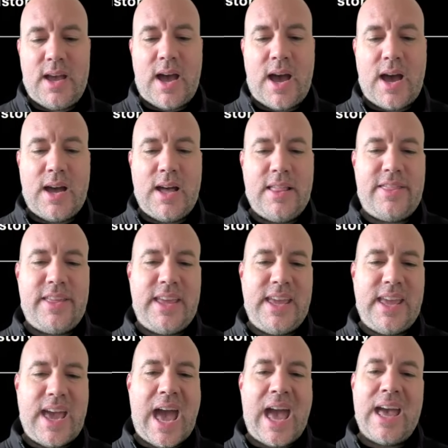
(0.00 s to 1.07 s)

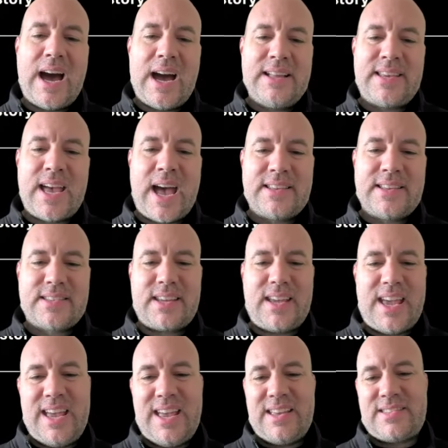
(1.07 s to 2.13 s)
The AI task
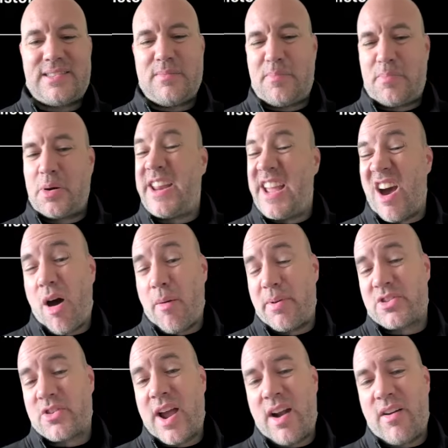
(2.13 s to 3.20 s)
is pretty
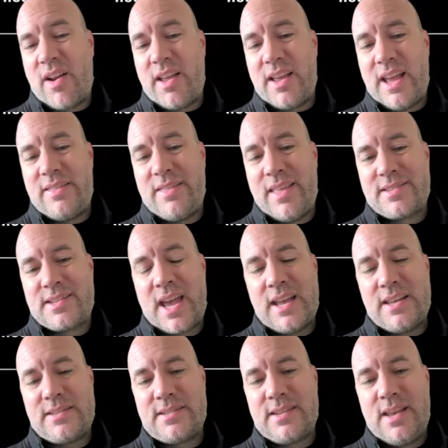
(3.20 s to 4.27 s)
arbitrary in this
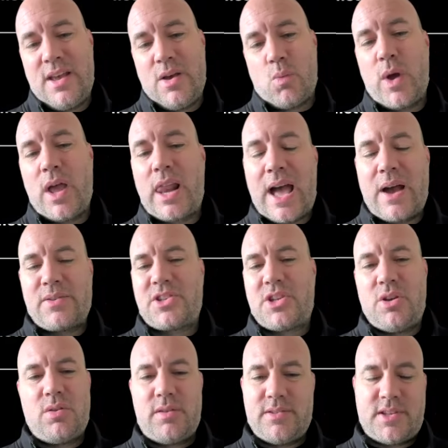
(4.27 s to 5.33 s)
case. We allow
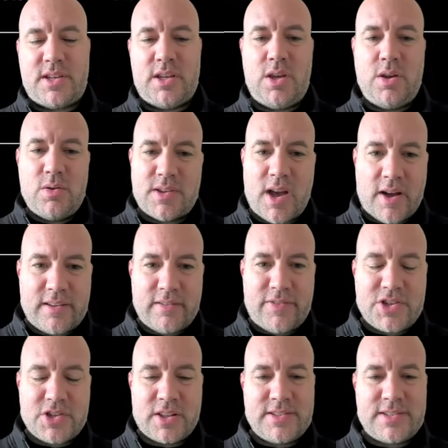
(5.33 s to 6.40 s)
students to use
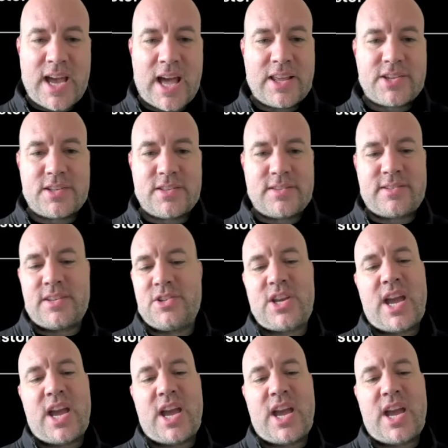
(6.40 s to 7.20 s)
artificial intelligence to